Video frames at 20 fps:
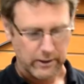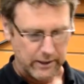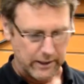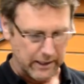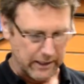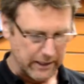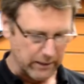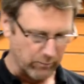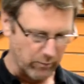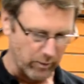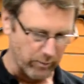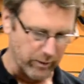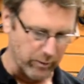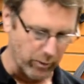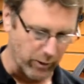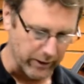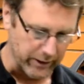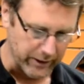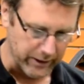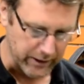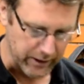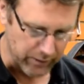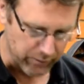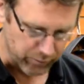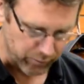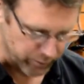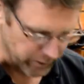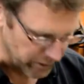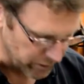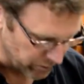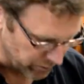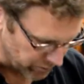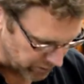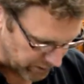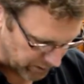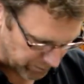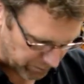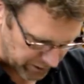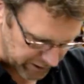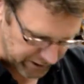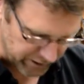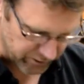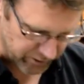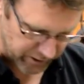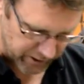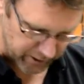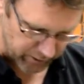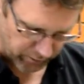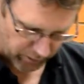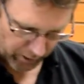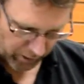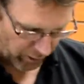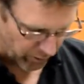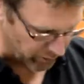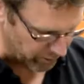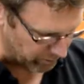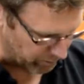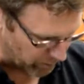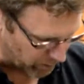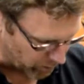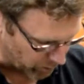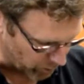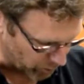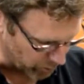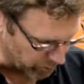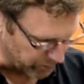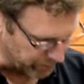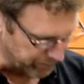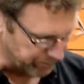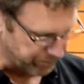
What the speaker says: And then what we want to do is we're using the bleach to kill all the mold